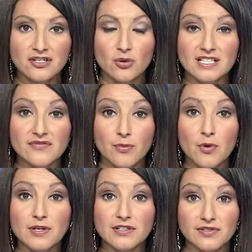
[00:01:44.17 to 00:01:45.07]
Join us for
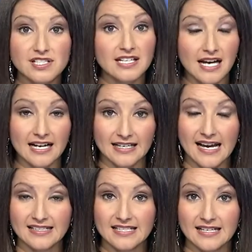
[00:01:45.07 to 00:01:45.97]
more news tonight
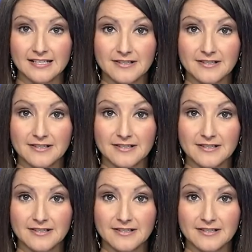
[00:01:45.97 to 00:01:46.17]
at 10.